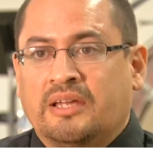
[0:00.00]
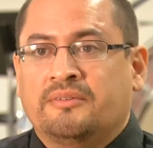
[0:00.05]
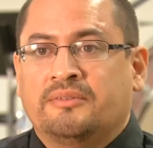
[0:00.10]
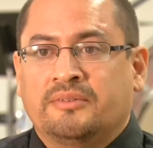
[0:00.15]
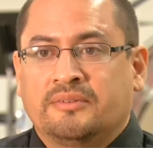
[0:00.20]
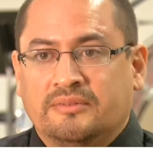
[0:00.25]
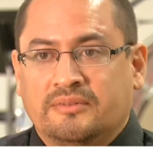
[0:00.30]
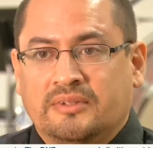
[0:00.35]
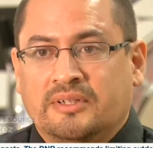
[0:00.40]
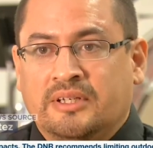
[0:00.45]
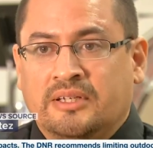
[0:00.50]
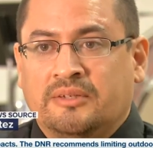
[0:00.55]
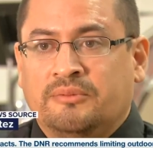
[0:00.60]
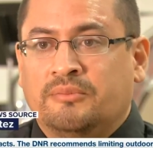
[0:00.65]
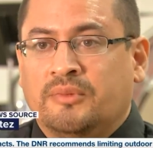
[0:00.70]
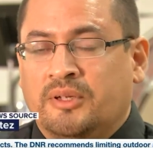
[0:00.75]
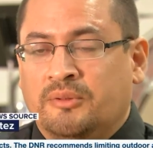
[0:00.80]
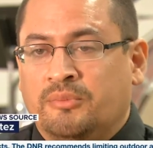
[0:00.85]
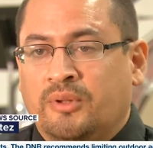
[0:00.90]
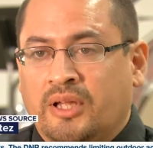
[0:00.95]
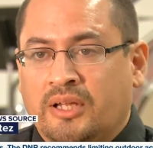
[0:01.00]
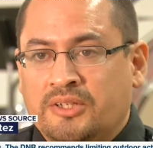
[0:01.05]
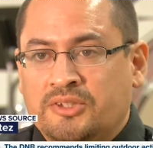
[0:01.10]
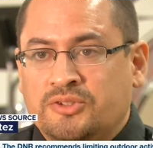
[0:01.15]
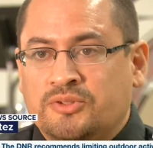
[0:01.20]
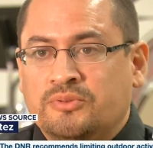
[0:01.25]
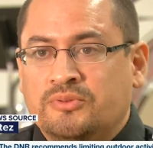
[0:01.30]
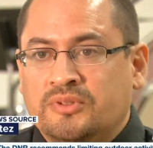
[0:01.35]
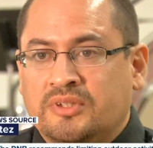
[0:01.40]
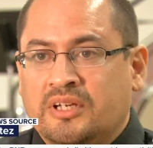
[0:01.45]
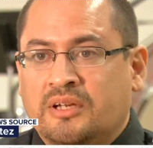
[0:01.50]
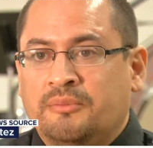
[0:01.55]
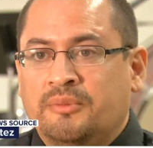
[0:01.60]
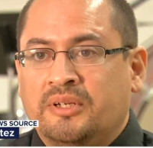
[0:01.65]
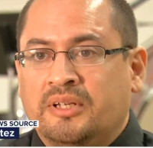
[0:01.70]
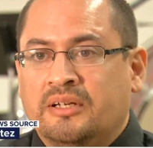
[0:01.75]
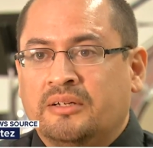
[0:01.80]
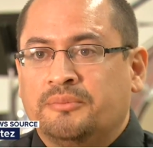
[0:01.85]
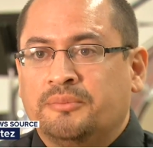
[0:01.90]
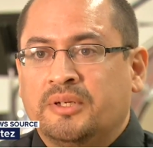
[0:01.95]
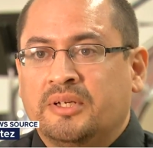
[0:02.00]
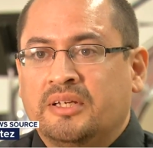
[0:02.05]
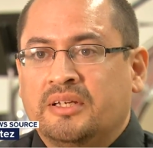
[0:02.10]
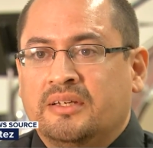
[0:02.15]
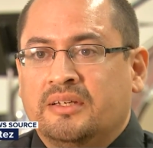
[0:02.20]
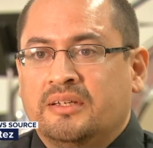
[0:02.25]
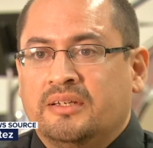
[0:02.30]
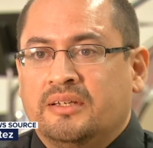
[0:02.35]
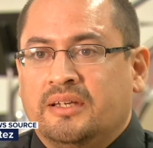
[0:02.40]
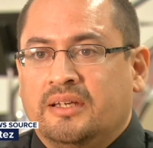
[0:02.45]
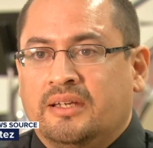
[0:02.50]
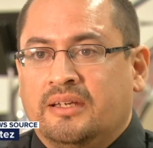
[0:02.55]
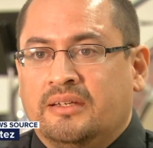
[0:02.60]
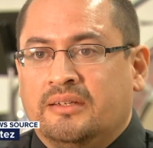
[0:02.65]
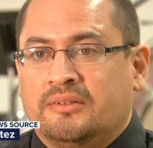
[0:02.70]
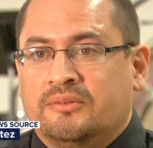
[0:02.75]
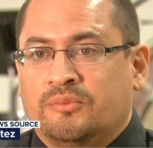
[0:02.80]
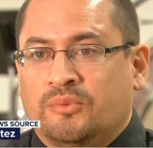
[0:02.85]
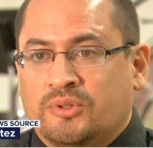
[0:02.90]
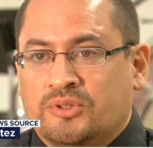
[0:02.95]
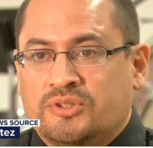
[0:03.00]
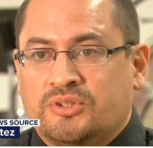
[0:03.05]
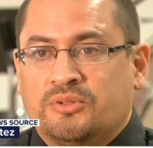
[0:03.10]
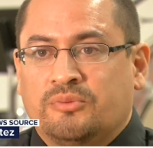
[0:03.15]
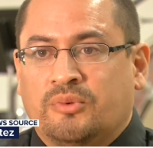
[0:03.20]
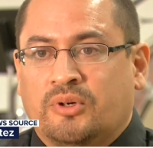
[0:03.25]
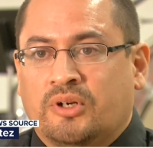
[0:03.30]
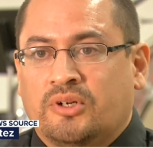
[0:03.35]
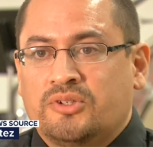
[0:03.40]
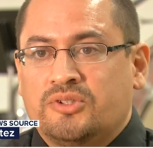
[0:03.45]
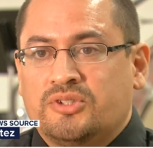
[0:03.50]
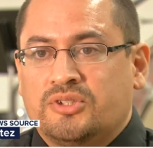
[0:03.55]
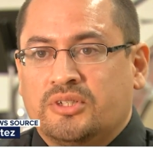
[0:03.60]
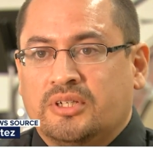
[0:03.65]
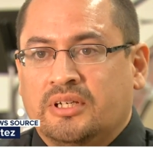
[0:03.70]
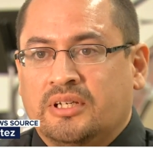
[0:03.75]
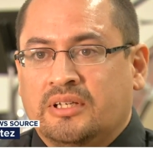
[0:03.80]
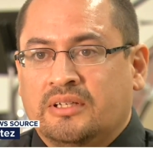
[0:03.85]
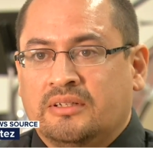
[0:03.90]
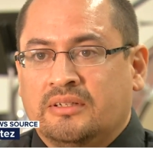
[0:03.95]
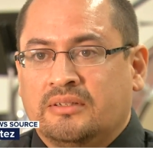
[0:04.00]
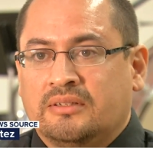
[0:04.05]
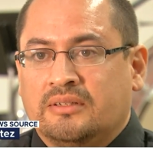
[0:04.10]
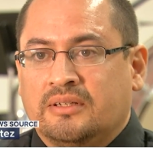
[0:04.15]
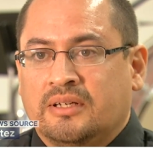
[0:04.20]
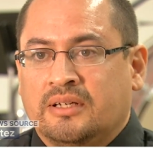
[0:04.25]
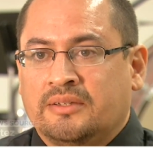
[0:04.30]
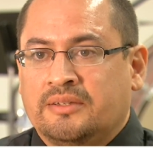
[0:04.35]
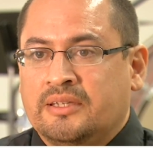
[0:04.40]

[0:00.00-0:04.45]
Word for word: have a, a, a blind student coming up and wants to march, and I